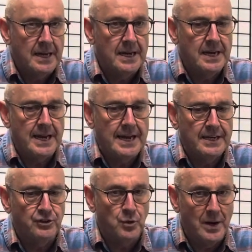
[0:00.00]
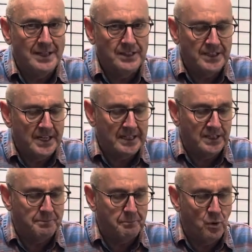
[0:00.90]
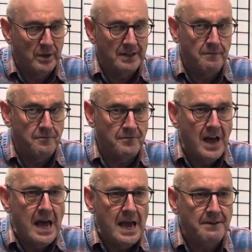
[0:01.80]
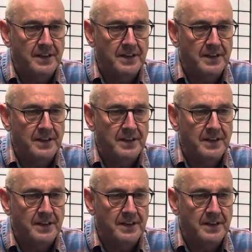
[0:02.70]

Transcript: In a 26.5,